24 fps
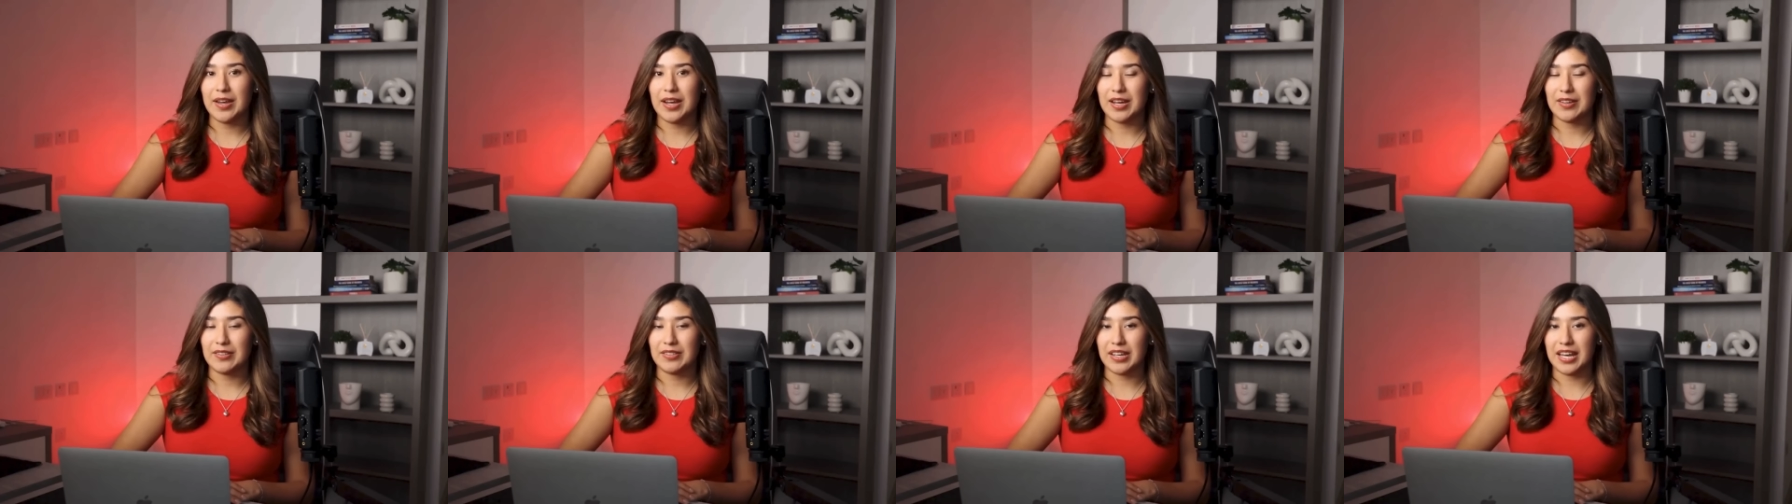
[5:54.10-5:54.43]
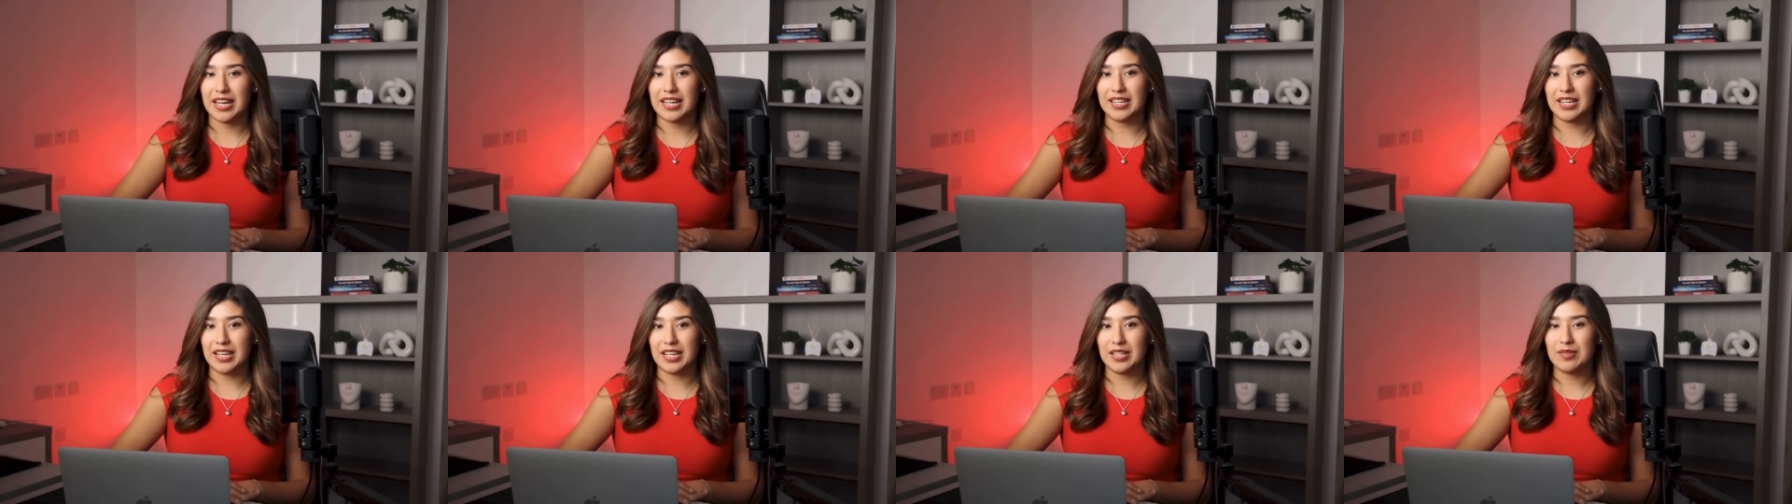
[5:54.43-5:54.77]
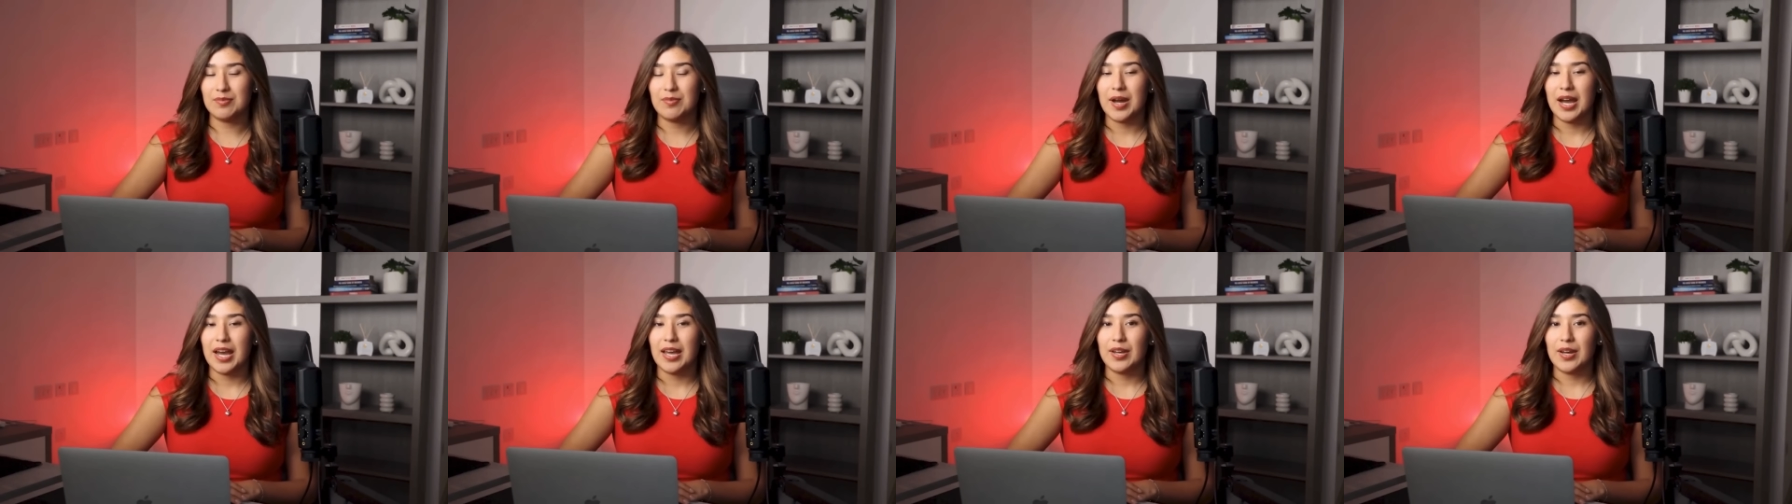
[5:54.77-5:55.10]
File size
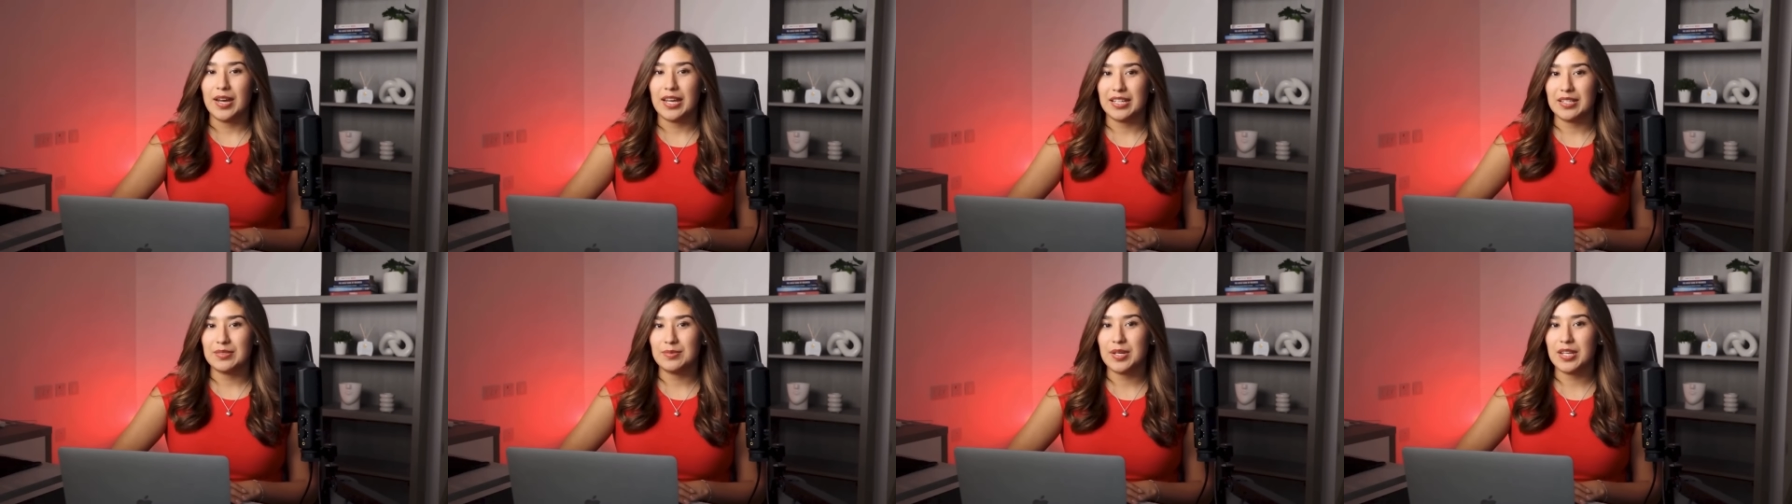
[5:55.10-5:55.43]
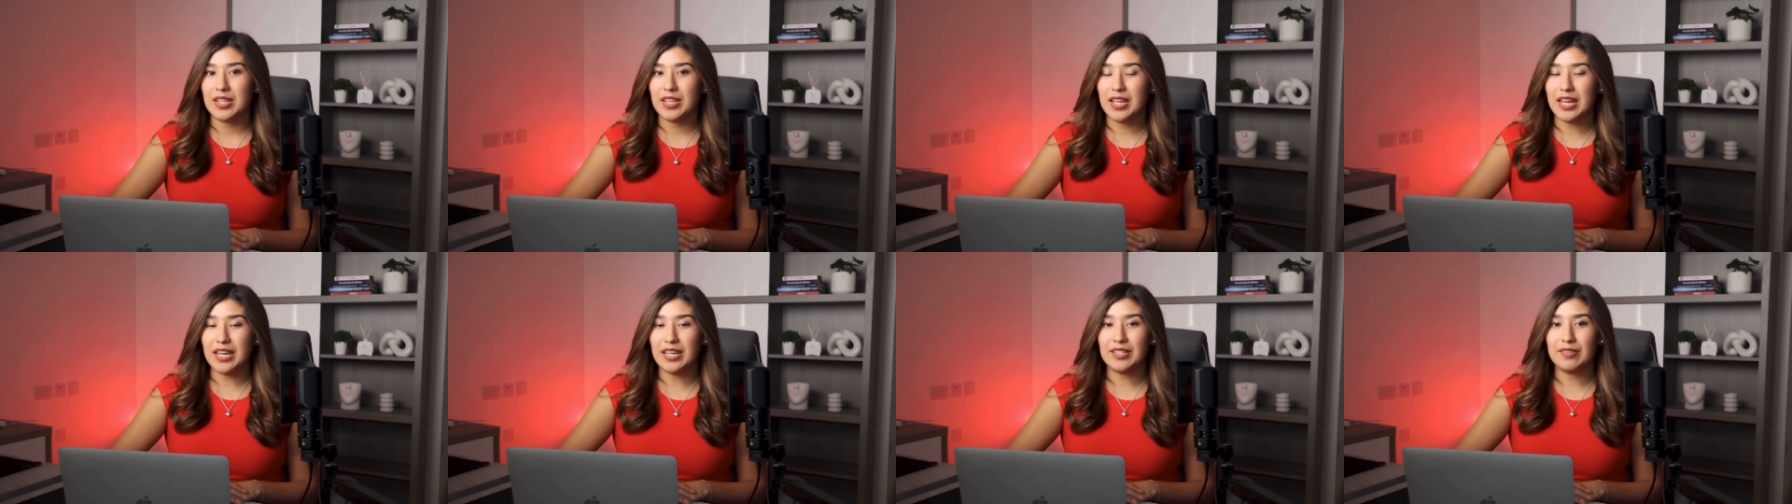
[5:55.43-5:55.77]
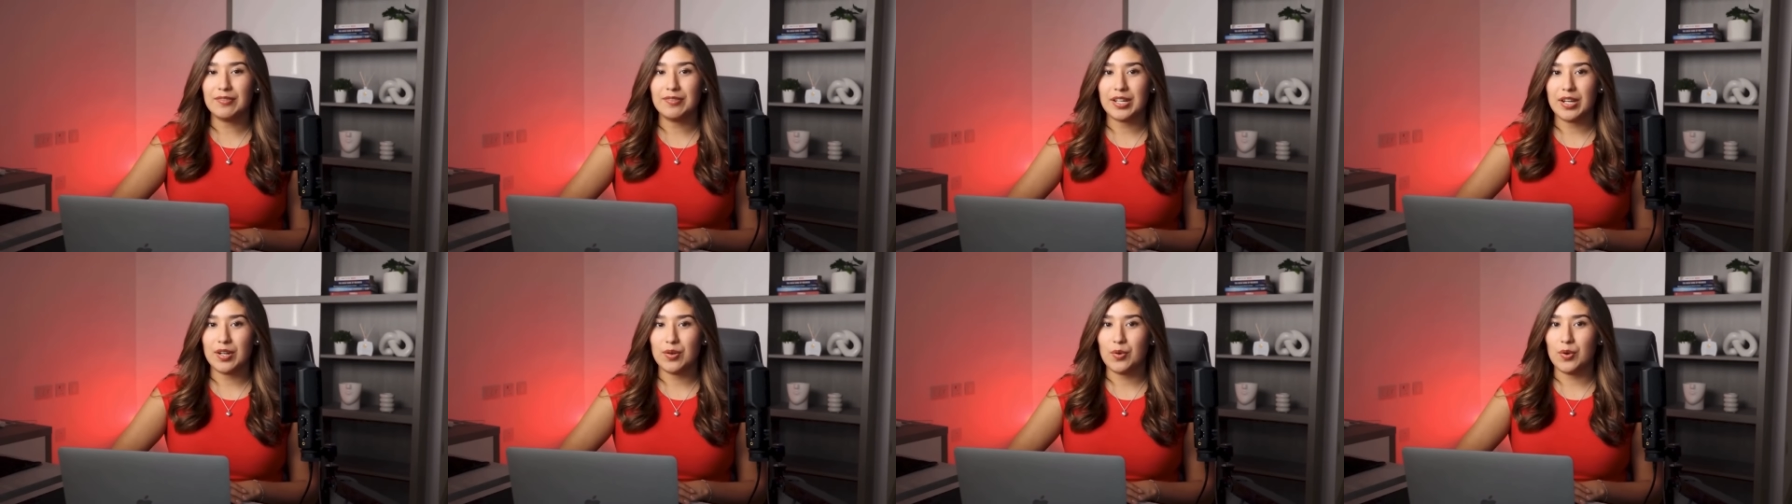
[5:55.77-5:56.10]
doesn't matter as much
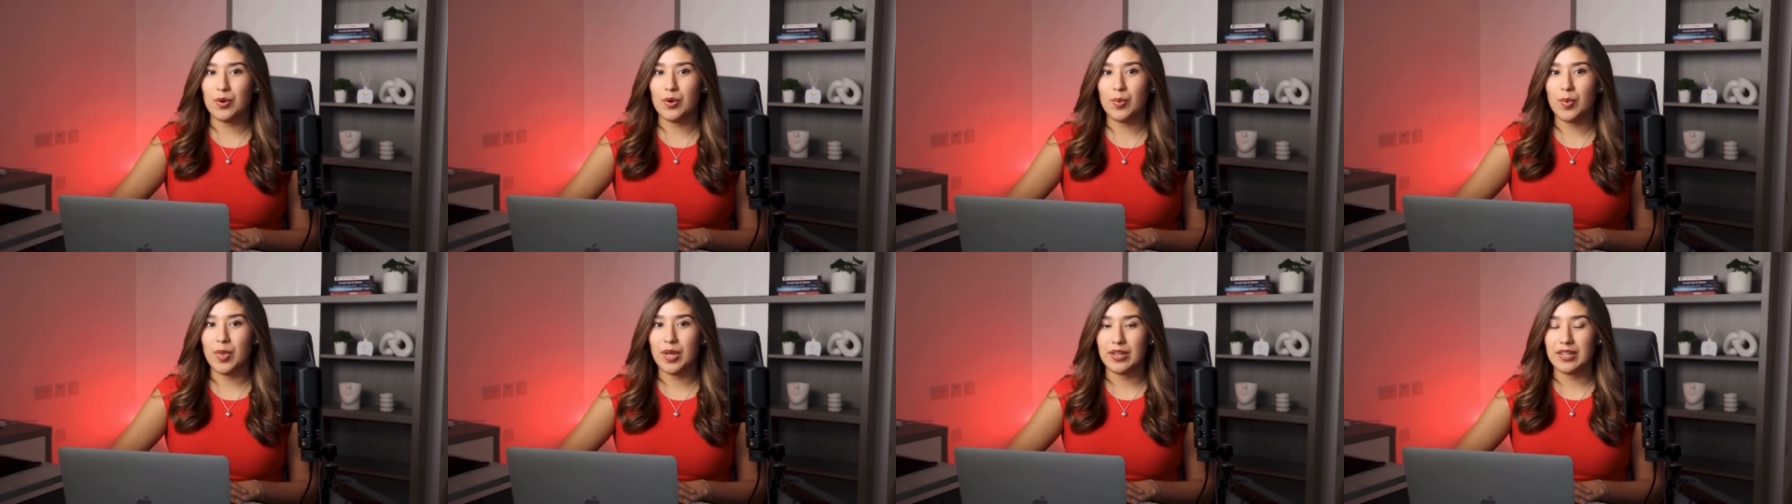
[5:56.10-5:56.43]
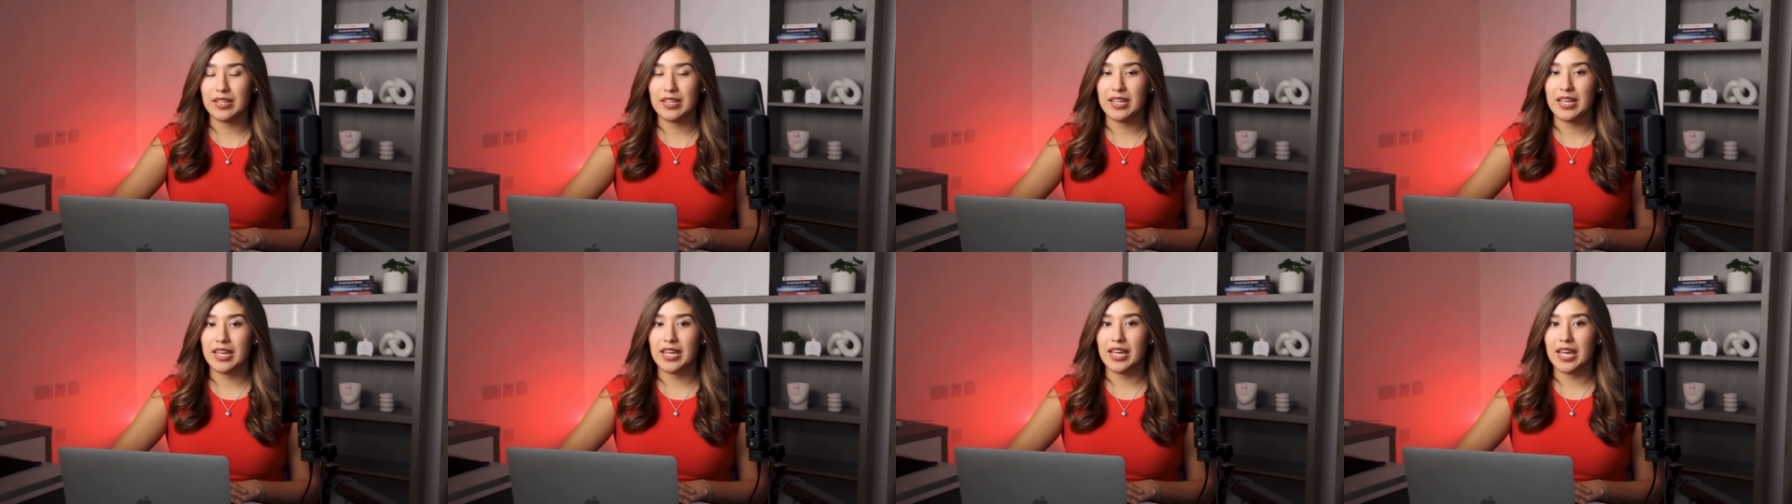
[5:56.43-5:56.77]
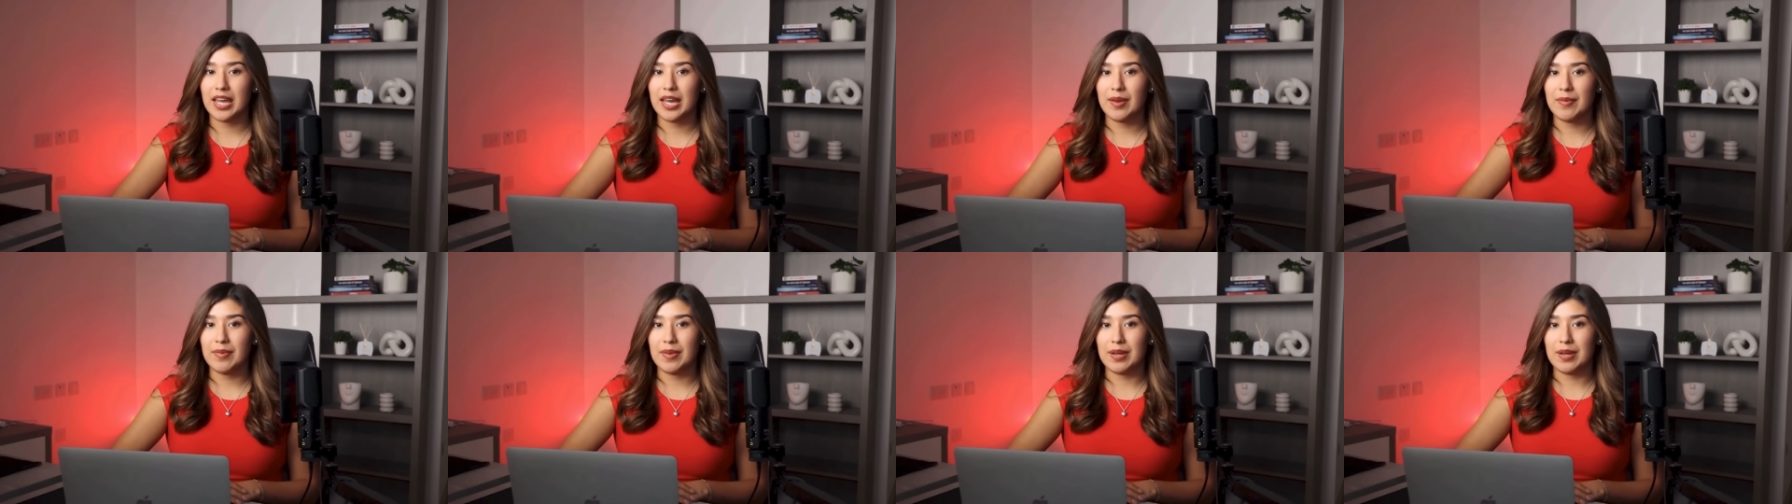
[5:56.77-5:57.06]
as visual quality.